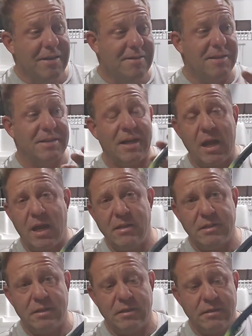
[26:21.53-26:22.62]
The
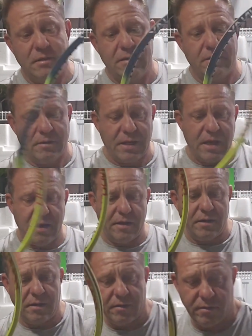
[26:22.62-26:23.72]
sides
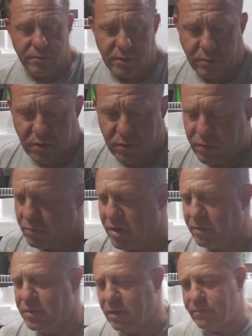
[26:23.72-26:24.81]
and, oh, throat
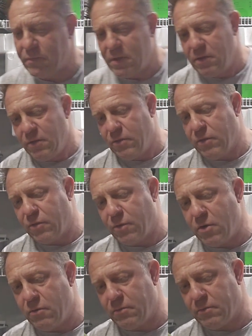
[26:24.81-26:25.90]
popped out. The
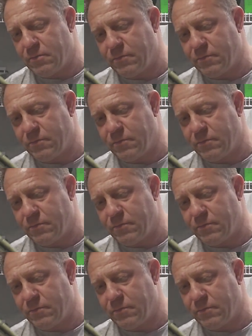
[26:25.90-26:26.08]
throat,